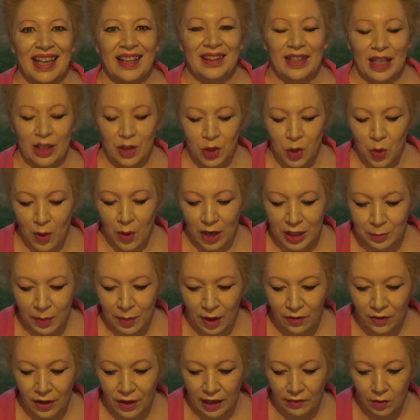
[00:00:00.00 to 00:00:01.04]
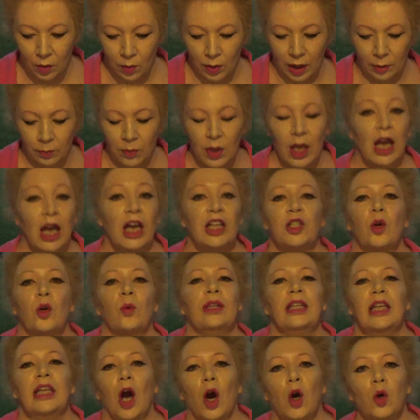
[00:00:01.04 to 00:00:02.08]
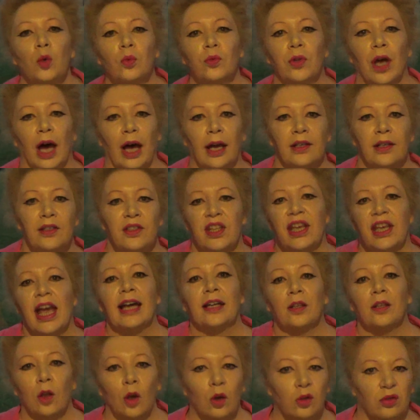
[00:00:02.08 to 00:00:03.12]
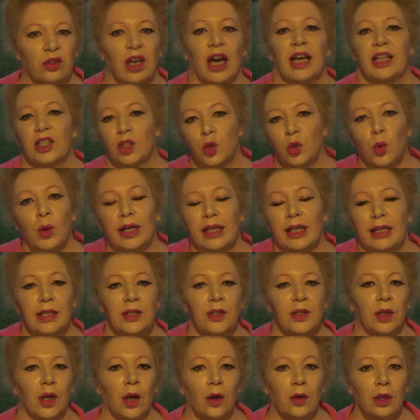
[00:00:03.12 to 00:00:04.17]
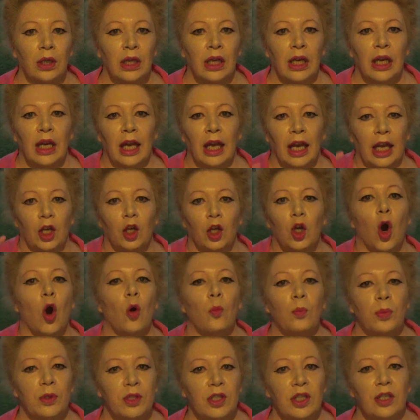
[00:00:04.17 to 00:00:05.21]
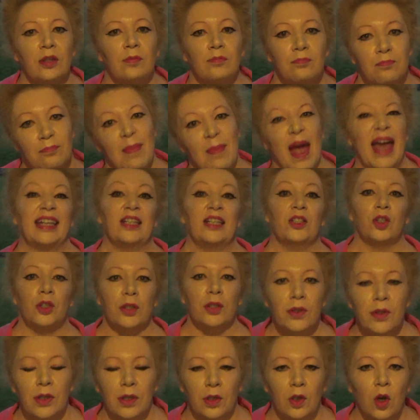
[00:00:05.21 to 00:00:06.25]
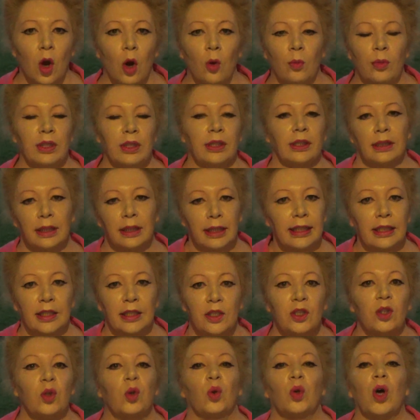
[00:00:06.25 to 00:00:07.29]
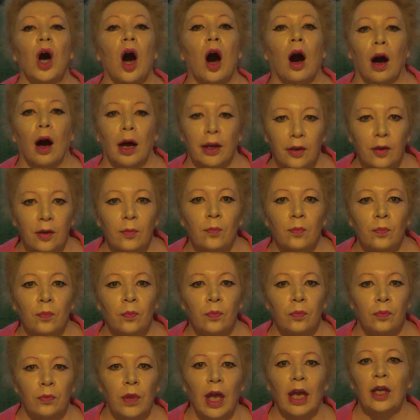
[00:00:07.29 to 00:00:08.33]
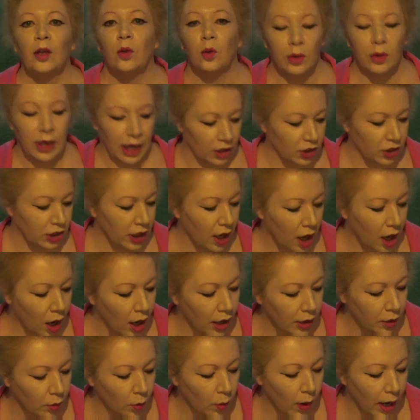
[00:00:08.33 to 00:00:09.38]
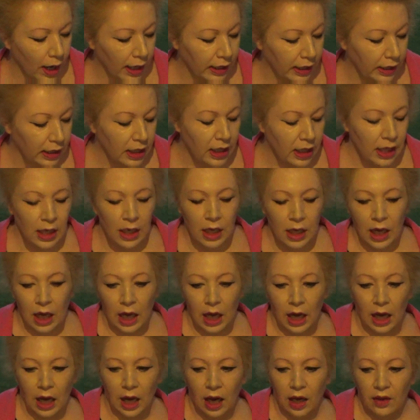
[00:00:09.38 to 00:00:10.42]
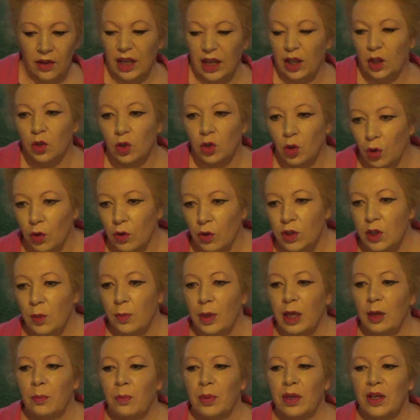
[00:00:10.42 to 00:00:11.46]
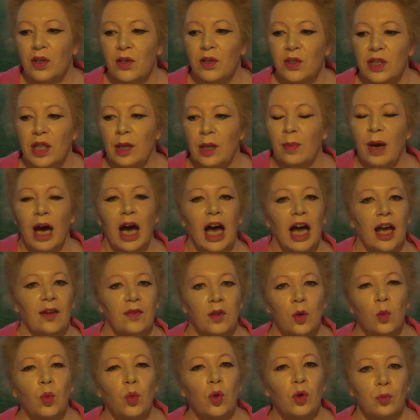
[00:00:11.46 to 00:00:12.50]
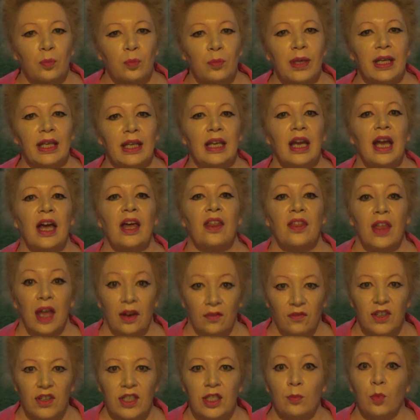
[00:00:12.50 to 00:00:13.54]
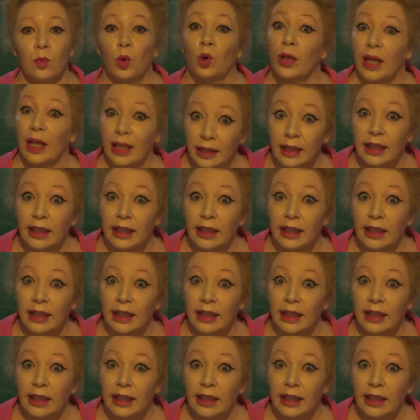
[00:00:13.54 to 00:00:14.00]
That's always my favourite one. So, in the old days, the analog days, 20 years ago, incompetent managers, incompetent leaders could hide. They could actually hide away, uh, they could cruise a bit because their behaviour wouldn't be that visible, at